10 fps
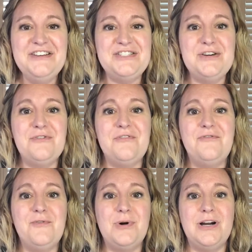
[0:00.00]
So
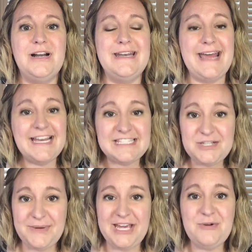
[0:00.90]
for
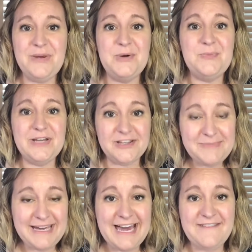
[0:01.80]
next week, we will
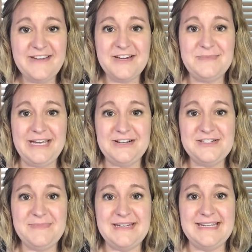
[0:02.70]
be having a
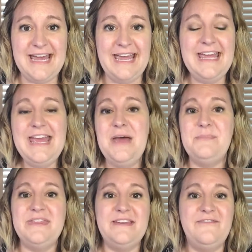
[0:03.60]
Makers Monday,
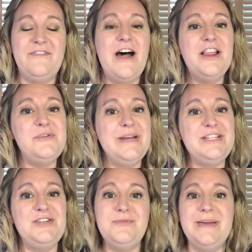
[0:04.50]
but the following
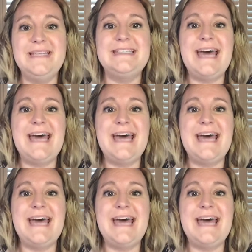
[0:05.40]
2 weeks